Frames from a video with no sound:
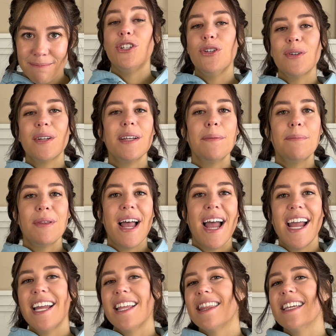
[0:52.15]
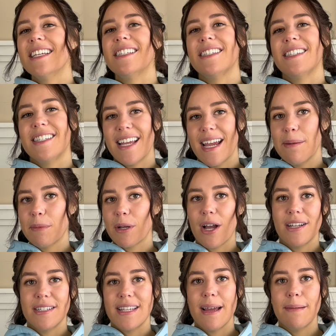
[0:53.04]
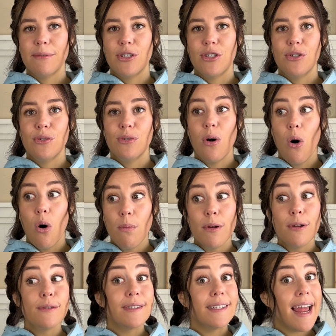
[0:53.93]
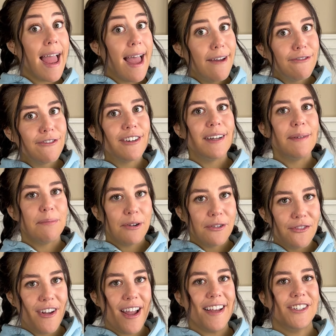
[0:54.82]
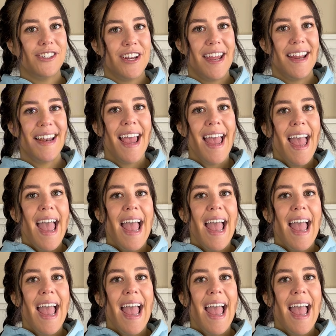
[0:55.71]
You can apply this same concept to almost every profession